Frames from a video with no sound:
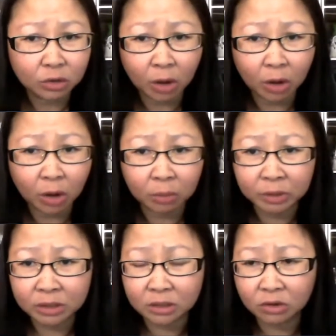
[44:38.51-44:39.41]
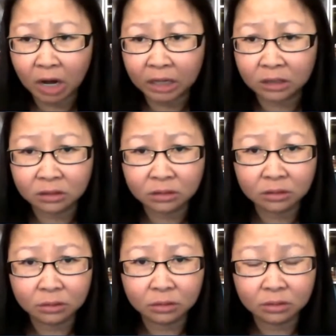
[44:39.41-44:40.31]
Trump is crying
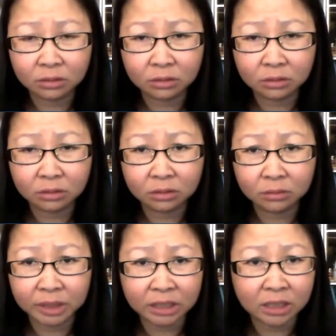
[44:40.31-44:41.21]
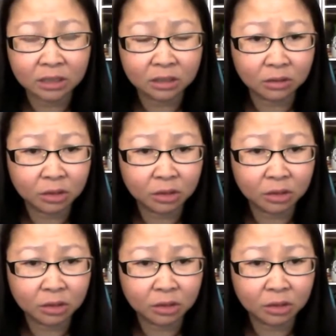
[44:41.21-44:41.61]
because he's